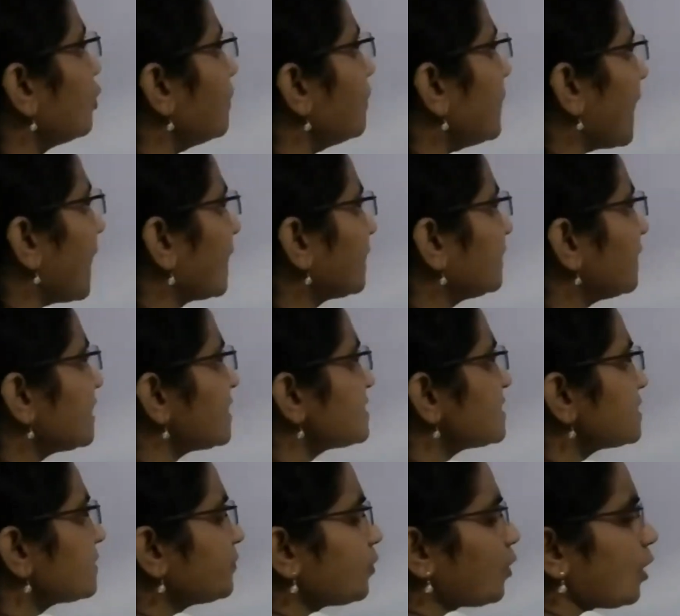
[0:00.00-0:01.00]
you break this
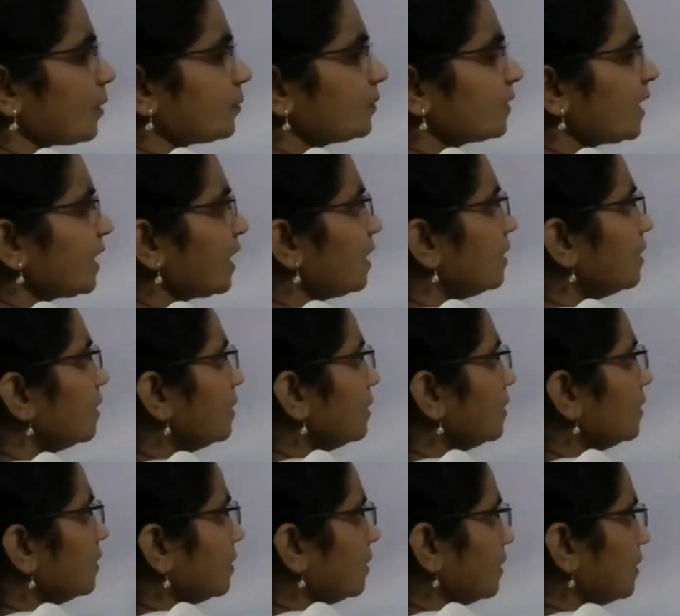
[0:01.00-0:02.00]
from the
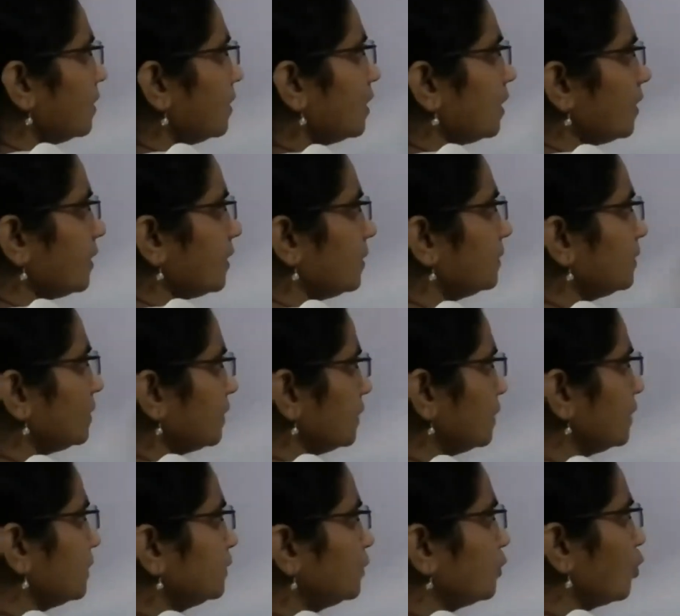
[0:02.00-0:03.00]

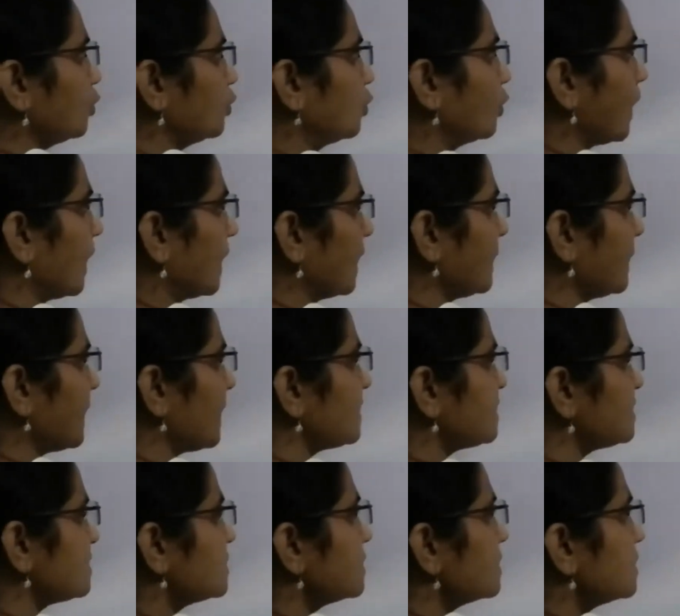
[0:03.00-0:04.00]
two
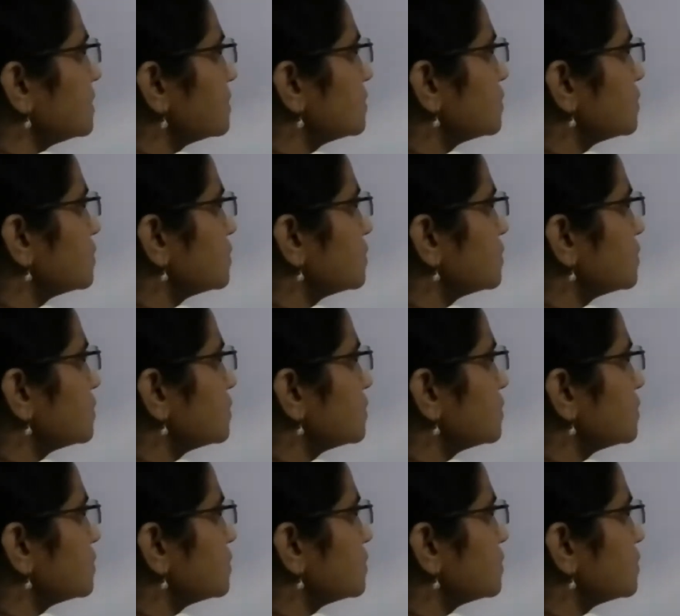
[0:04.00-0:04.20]
elements.